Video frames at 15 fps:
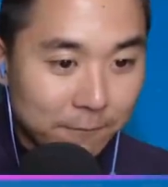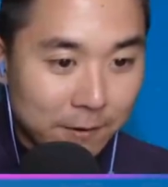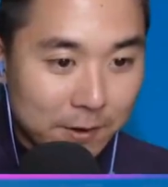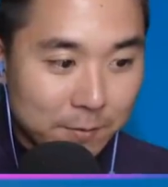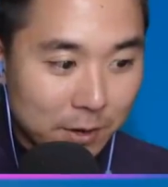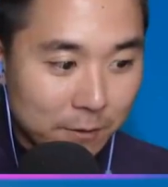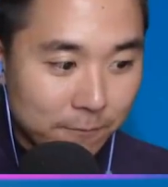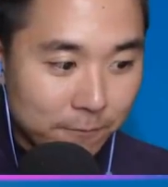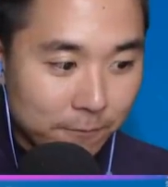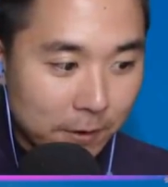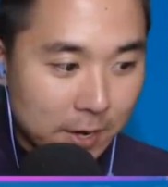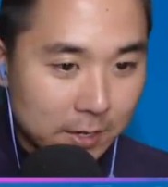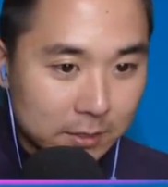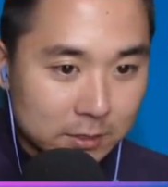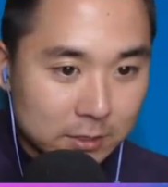gotta find my
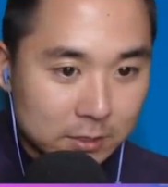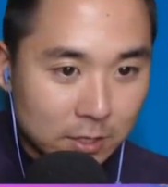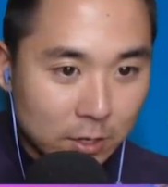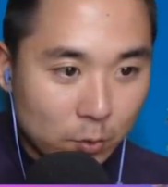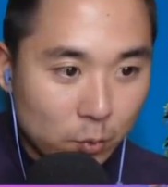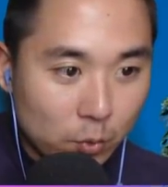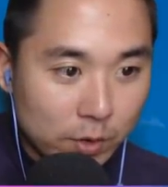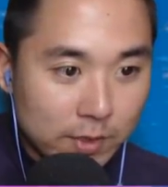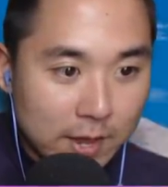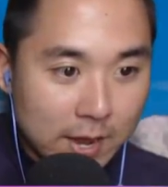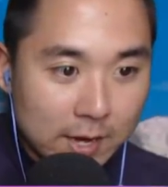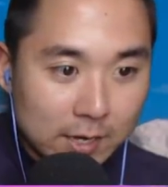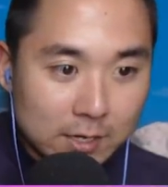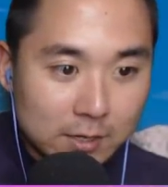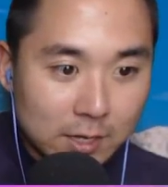friends. Like, where the
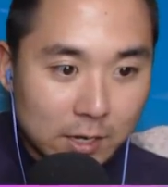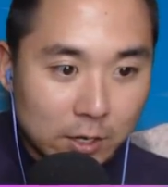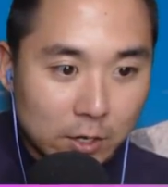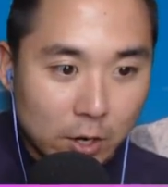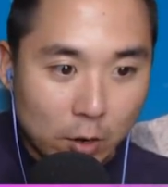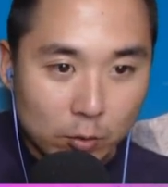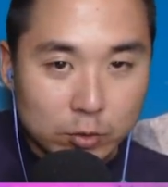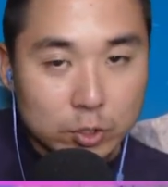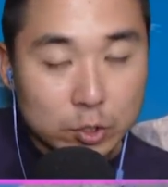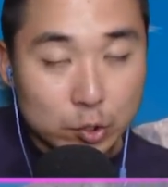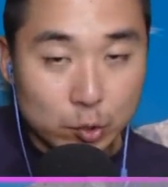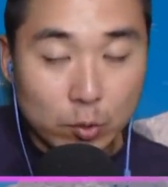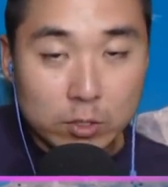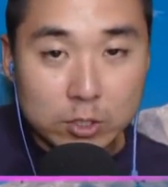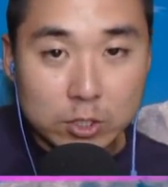heck did they go?
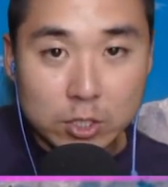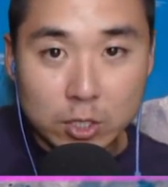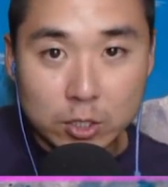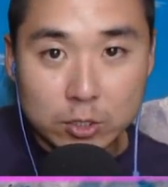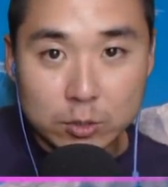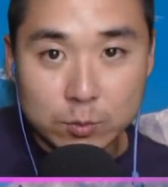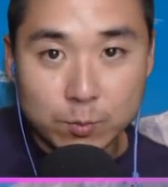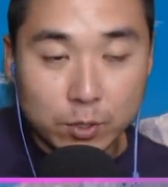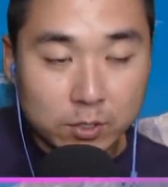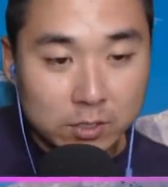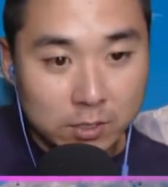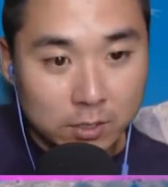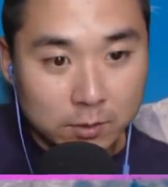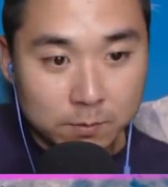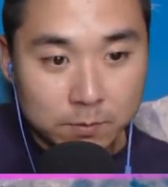Toy Chica just
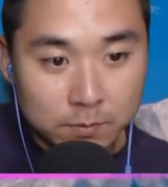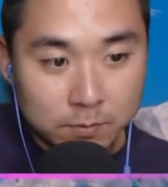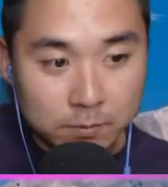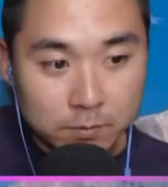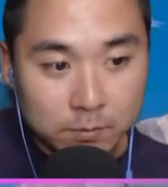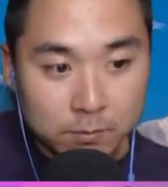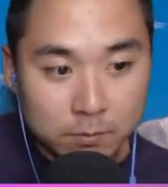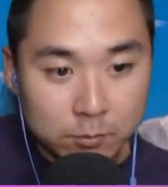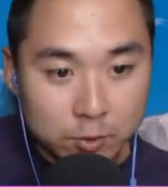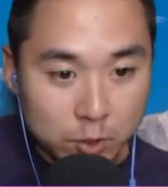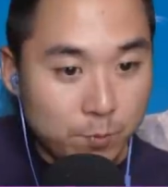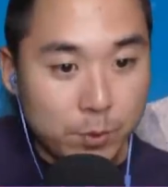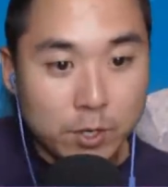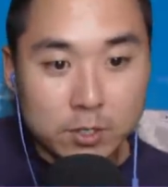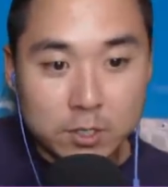booked it.
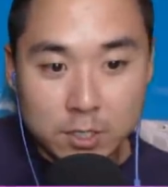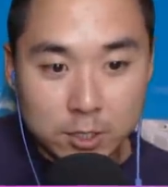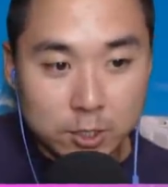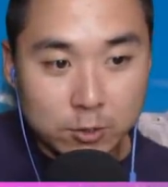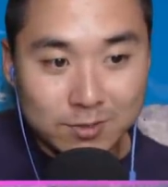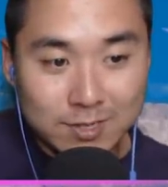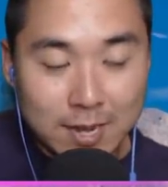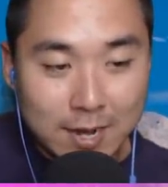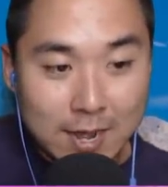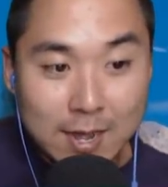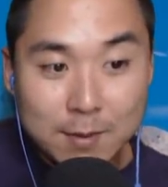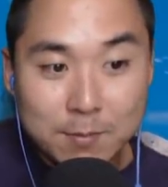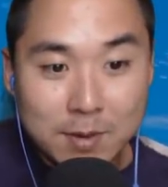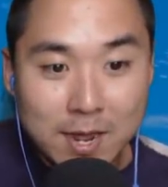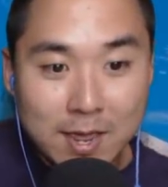She booked it. She was like,
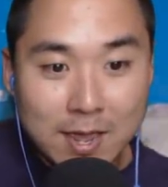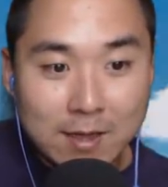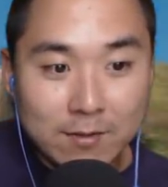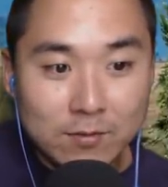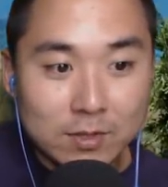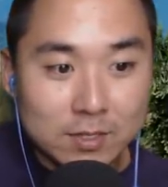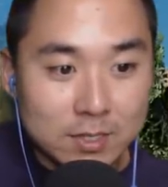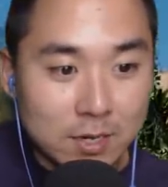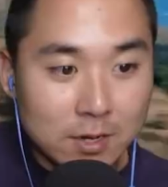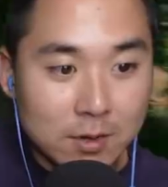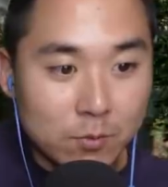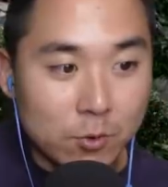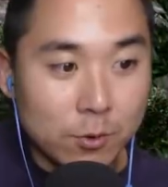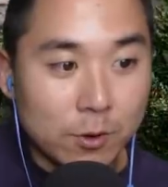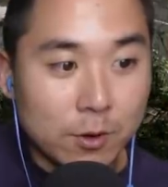I'm not having this
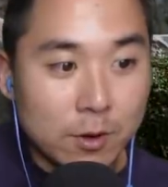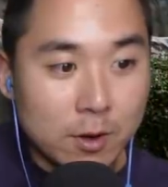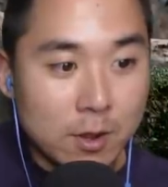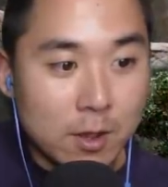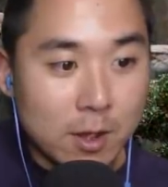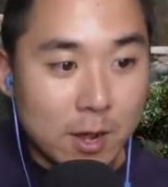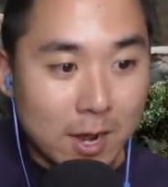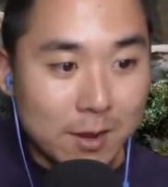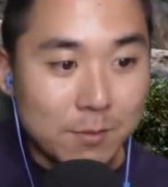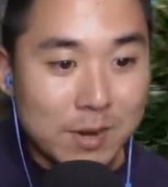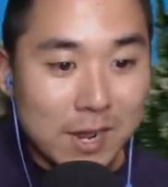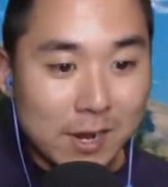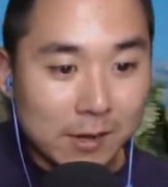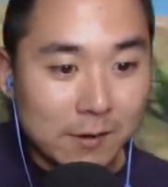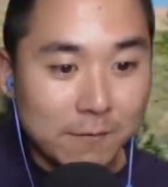anymore. I am
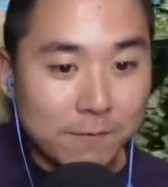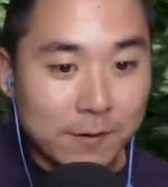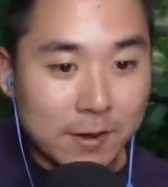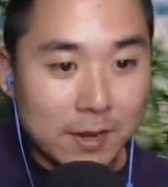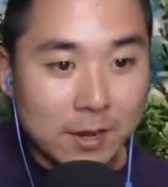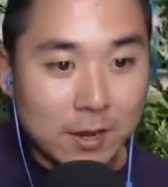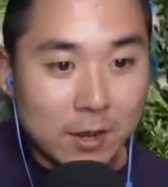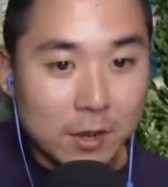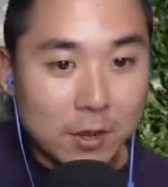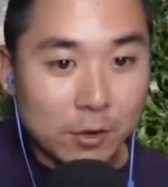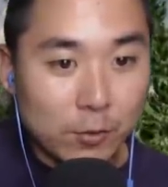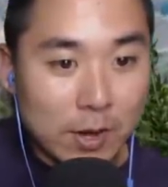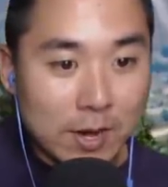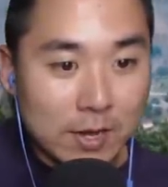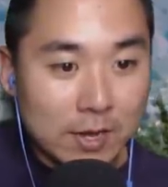not gonna fight
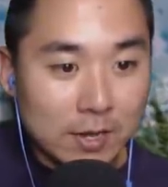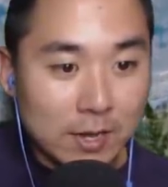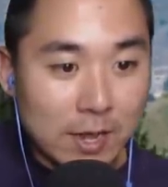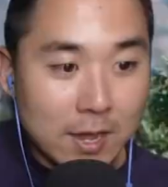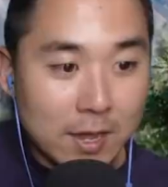Granny